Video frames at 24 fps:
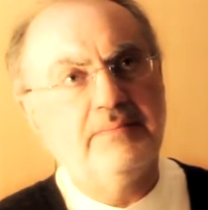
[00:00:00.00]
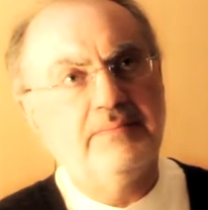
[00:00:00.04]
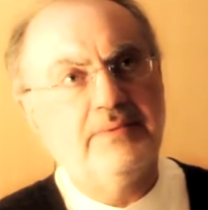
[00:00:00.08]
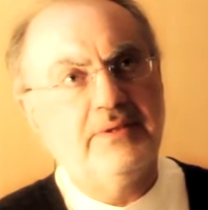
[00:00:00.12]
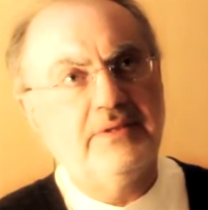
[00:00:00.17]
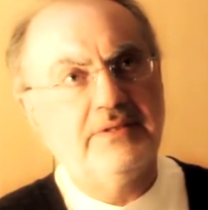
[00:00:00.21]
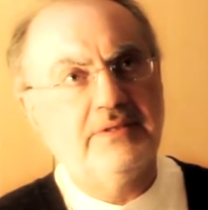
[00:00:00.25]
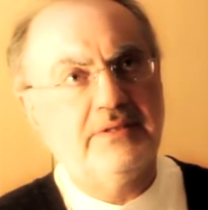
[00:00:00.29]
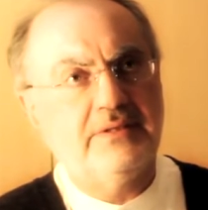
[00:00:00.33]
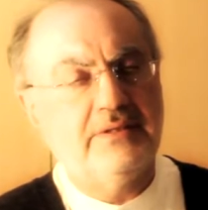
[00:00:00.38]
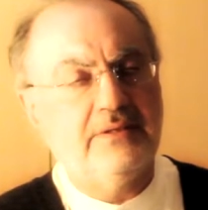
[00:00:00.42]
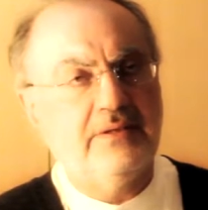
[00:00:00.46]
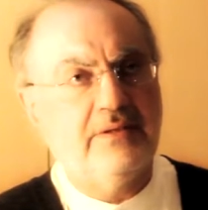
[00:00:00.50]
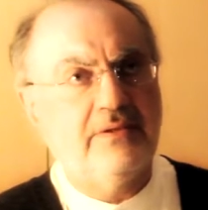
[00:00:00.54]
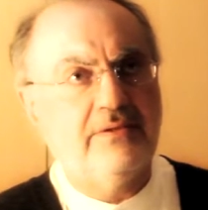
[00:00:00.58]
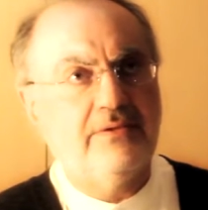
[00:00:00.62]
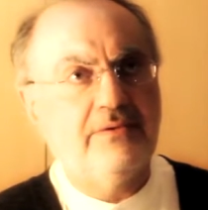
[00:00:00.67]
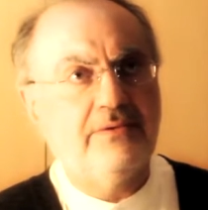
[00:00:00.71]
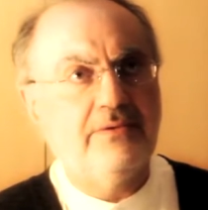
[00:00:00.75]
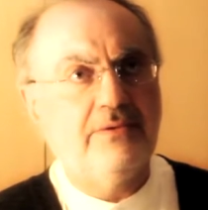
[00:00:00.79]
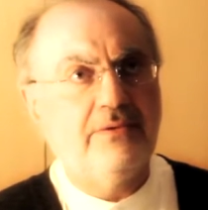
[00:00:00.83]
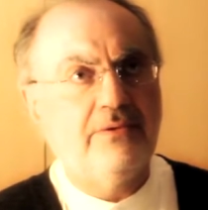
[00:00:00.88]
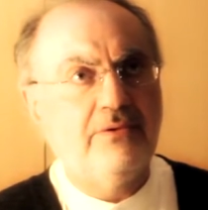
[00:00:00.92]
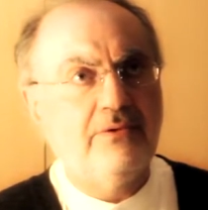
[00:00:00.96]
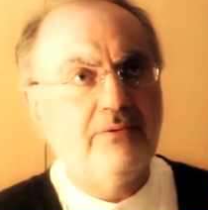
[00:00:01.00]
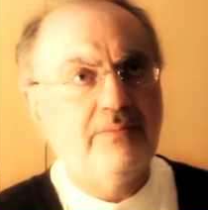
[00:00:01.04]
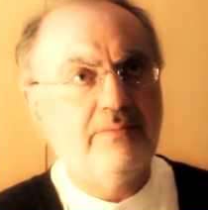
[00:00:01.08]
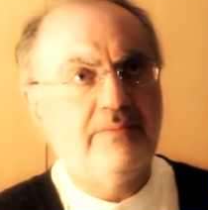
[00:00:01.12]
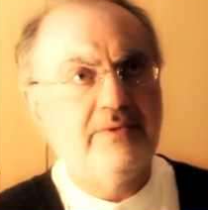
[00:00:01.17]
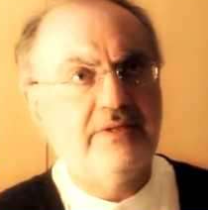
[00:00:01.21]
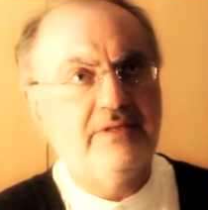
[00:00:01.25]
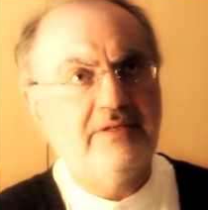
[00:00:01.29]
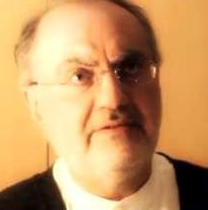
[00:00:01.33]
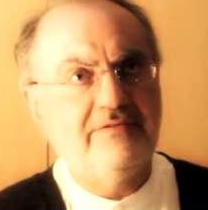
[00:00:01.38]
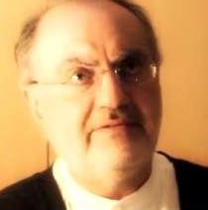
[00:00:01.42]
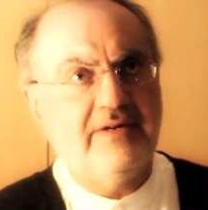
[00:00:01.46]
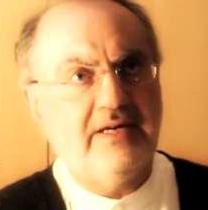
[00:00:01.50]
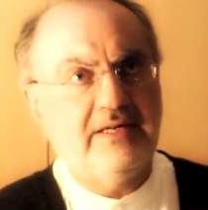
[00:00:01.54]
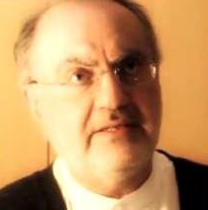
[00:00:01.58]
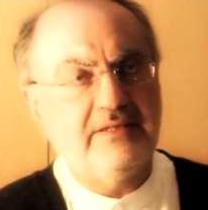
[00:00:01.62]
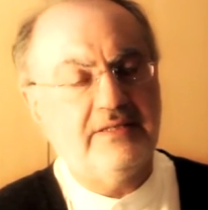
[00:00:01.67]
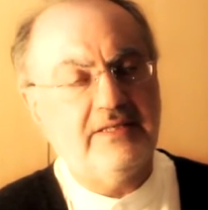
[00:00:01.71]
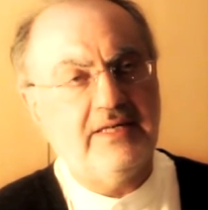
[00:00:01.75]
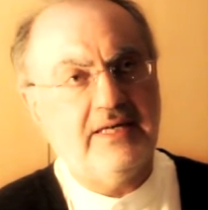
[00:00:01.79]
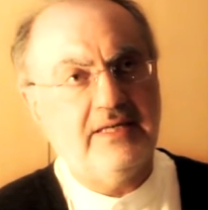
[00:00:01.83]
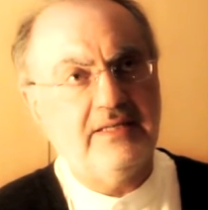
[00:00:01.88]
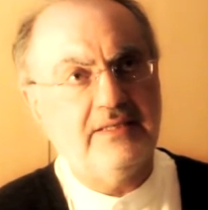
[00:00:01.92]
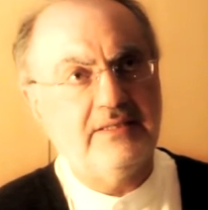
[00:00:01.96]
person through whom the divine
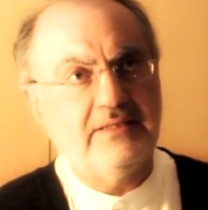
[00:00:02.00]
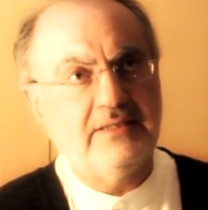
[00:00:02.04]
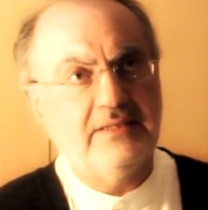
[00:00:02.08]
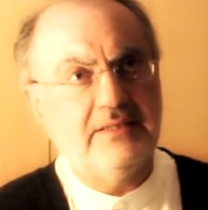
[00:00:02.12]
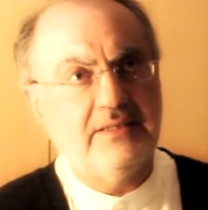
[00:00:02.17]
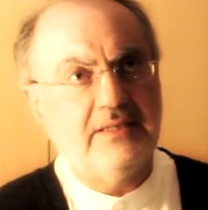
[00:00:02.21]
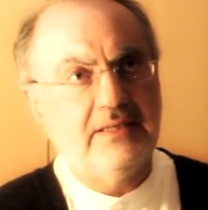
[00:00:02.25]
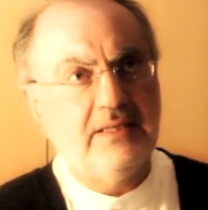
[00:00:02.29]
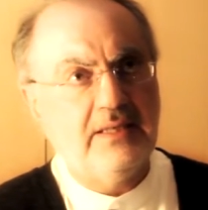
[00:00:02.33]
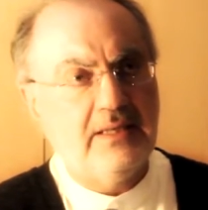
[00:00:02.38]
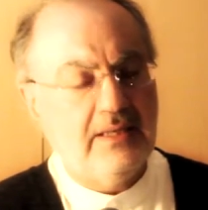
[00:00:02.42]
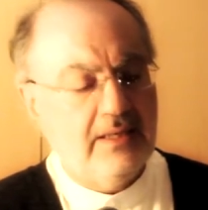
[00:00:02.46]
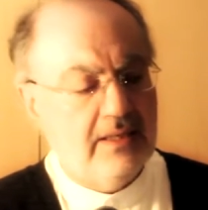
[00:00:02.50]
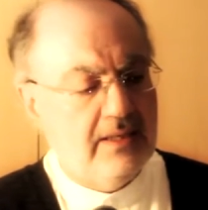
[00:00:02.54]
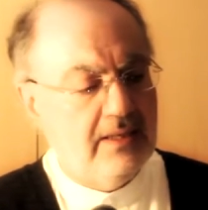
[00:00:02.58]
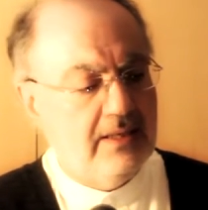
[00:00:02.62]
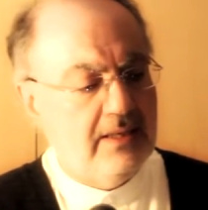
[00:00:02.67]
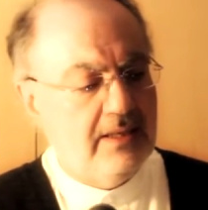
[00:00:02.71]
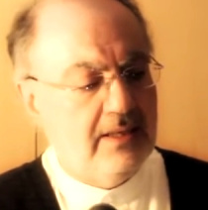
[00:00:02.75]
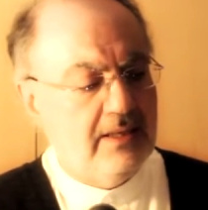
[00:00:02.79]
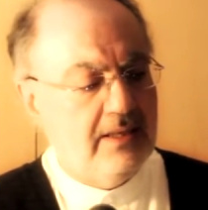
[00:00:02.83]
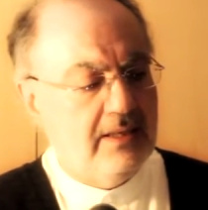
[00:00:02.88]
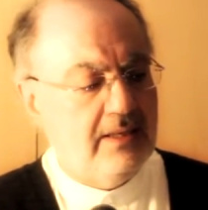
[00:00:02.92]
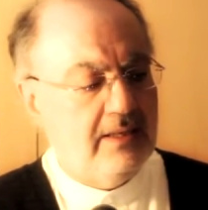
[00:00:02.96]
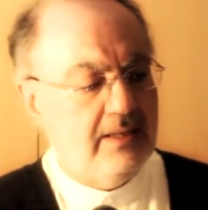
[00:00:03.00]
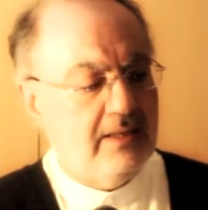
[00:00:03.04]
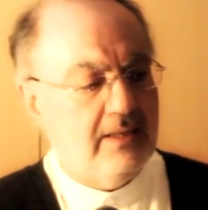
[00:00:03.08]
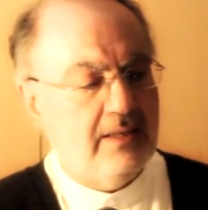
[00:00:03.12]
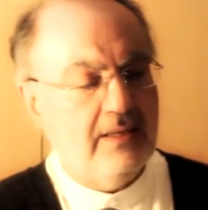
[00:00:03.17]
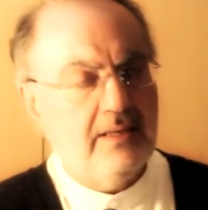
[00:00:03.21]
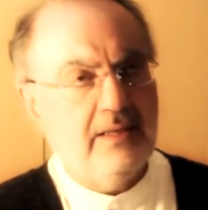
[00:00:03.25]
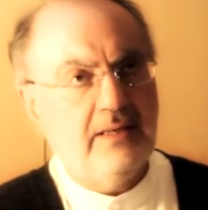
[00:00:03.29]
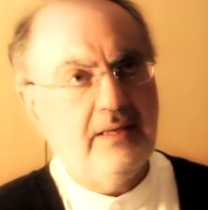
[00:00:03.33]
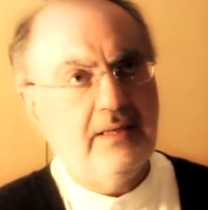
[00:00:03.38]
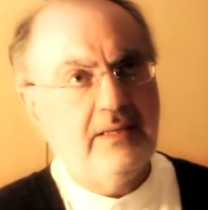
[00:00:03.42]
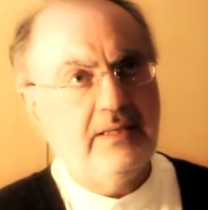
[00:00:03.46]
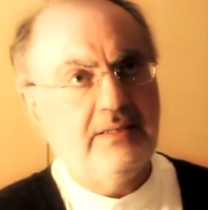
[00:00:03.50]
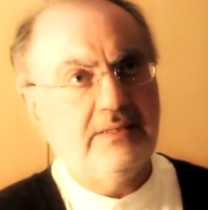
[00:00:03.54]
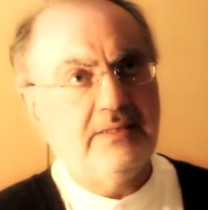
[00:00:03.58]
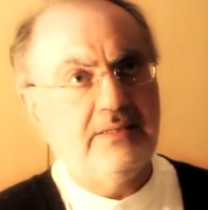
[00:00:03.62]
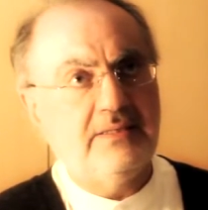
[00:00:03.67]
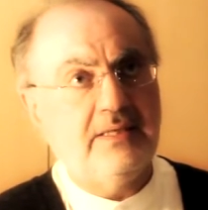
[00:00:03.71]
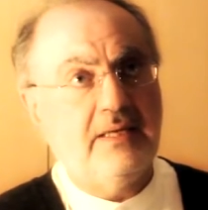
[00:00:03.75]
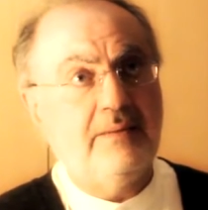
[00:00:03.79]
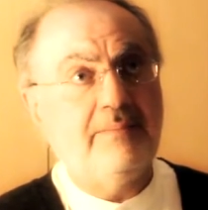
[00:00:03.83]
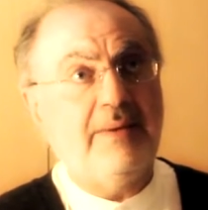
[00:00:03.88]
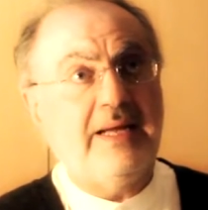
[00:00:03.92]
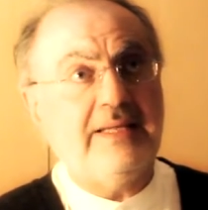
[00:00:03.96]
reality
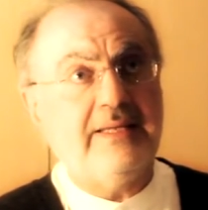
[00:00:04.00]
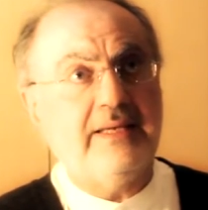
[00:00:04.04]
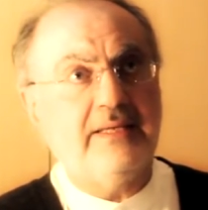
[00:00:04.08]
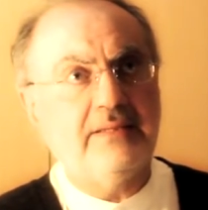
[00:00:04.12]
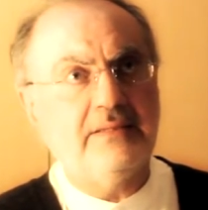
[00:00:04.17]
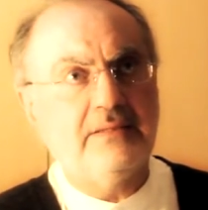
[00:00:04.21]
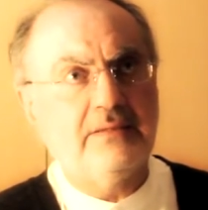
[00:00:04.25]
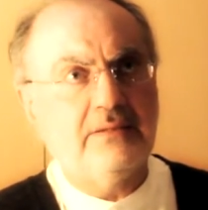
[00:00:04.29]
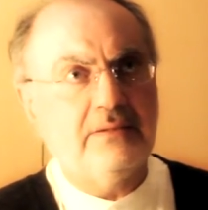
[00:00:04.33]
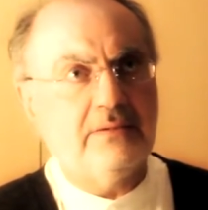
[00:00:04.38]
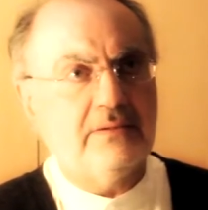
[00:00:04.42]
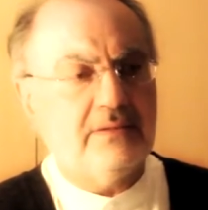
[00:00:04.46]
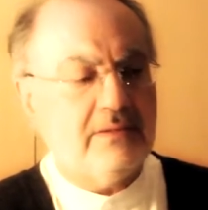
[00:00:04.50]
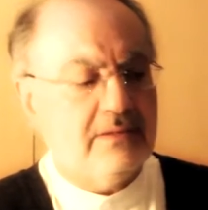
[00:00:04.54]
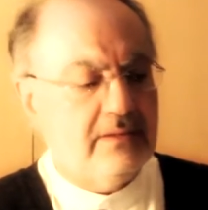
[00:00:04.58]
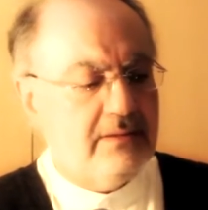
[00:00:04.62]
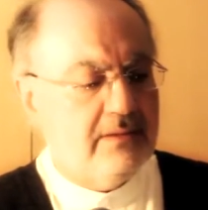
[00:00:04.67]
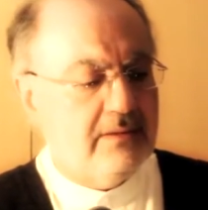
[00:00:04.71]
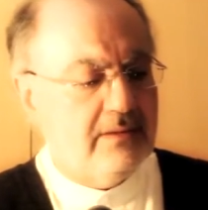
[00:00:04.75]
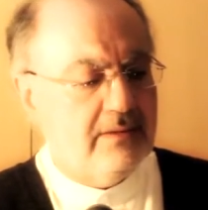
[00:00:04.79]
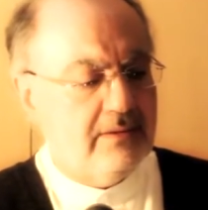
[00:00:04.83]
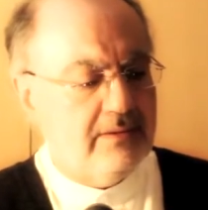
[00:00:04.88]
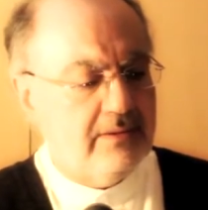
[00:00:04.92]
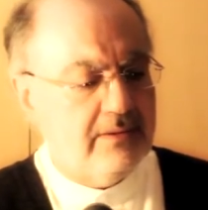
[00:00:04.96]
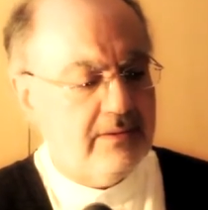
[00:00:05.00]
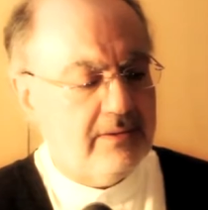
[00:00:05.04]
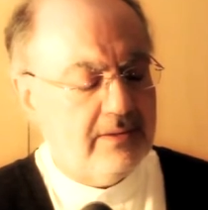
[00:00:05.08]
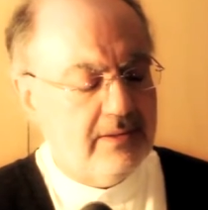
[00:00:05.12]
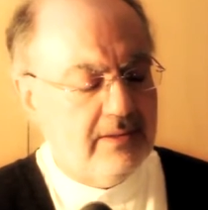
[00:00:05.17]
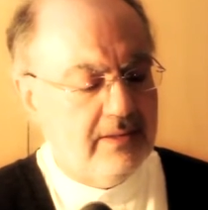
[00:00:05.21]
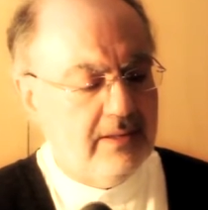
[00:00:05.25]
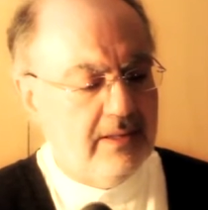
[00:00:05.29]
is immanent or